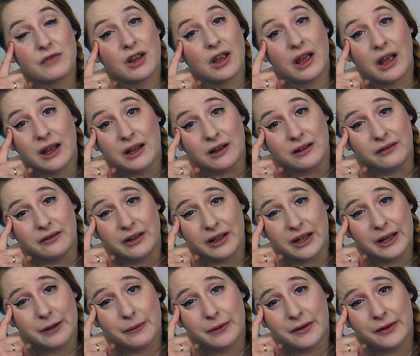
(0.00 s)
And
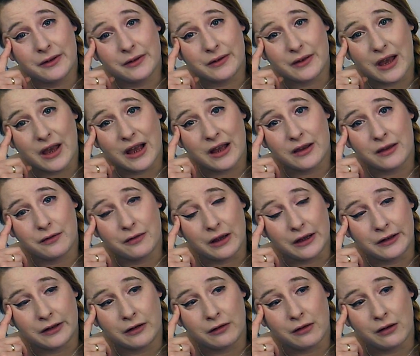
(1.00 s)
he was at the
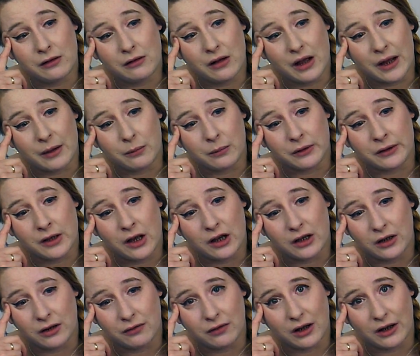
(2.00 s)
festival and was
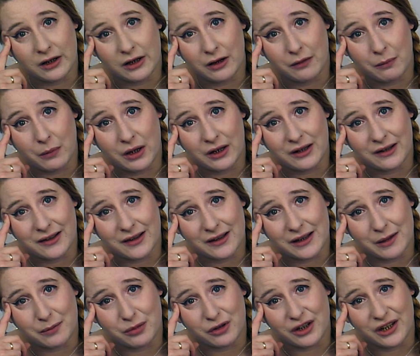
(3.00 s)
kind of like a minor
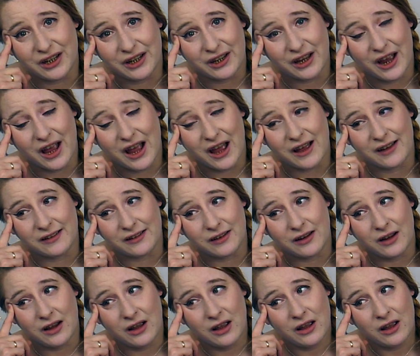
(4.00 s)
celebrity, and
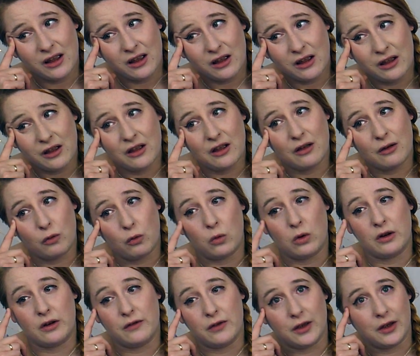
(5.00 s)

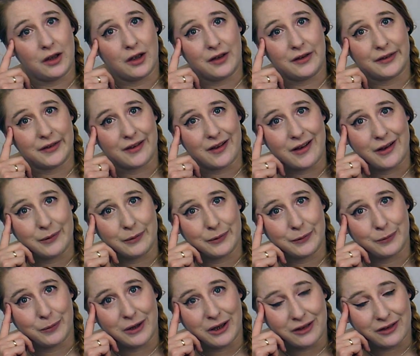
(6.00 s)
one of the girls that I
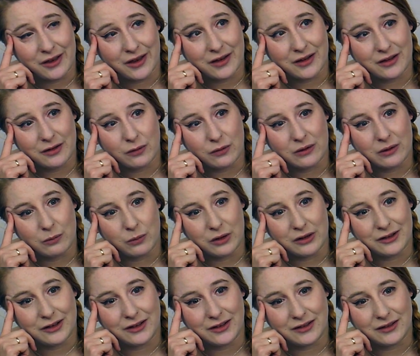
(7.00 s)
was with
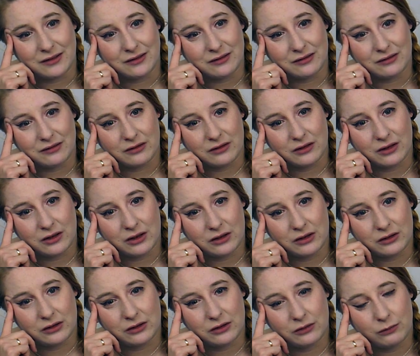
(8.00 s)
was
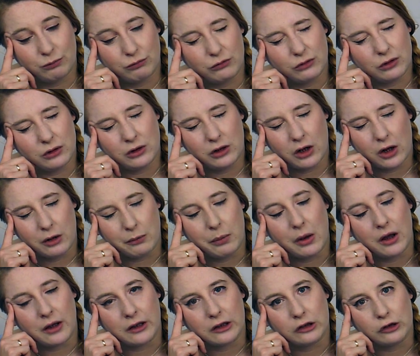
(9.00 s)
low
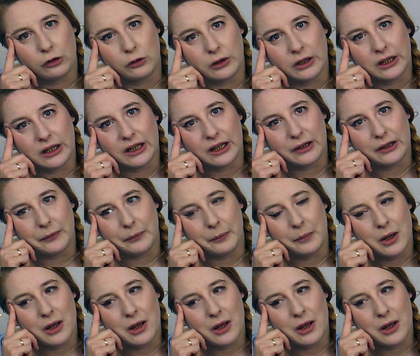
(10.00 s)
past stalking him